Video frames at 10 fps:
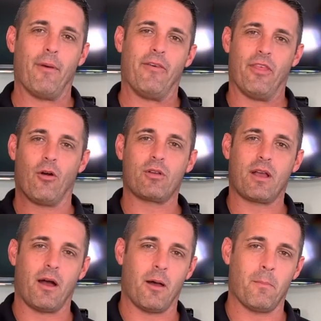and they'll
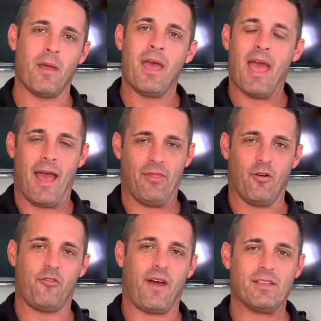come and they'll
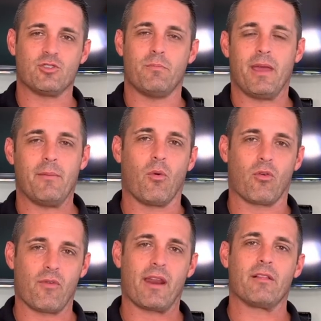find your bait more
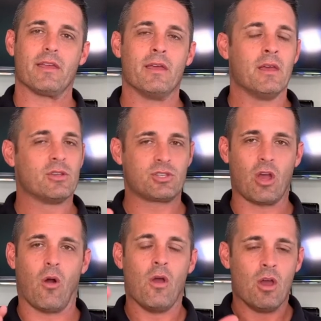readily.
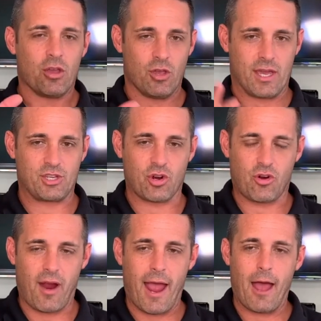So you get your
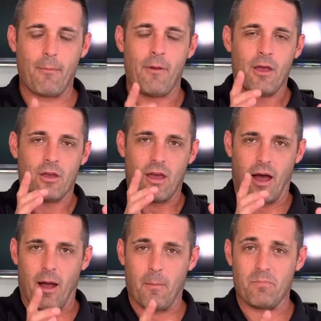crab.
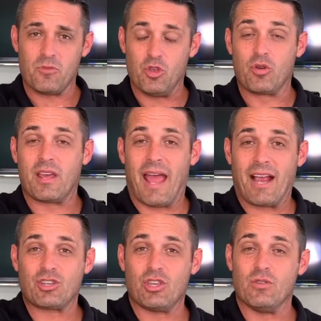You can
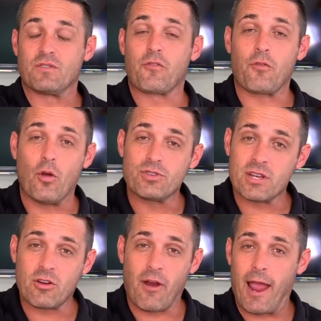actually use frozen
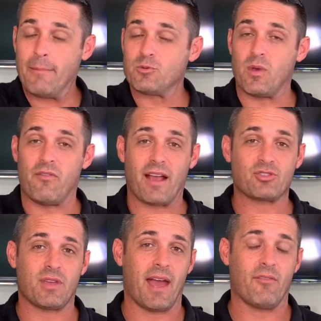crabs. We've
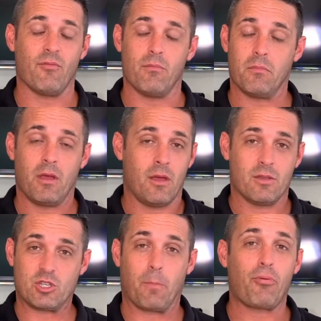actually had
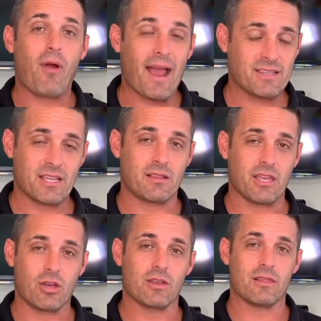surprisingly good